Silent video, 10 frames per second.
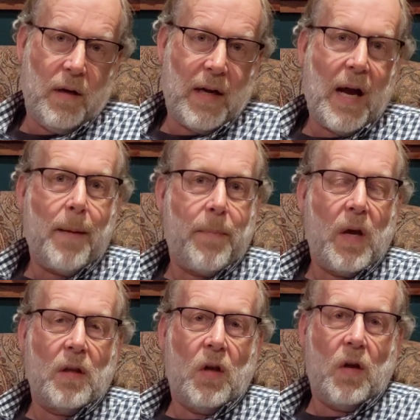
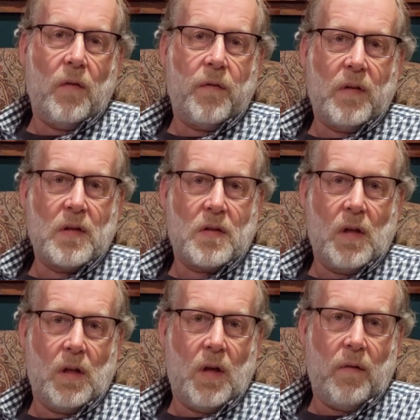agape love is
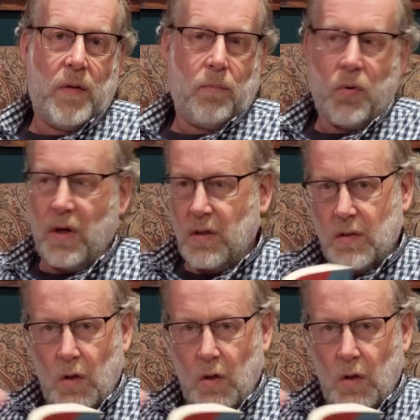the love that brings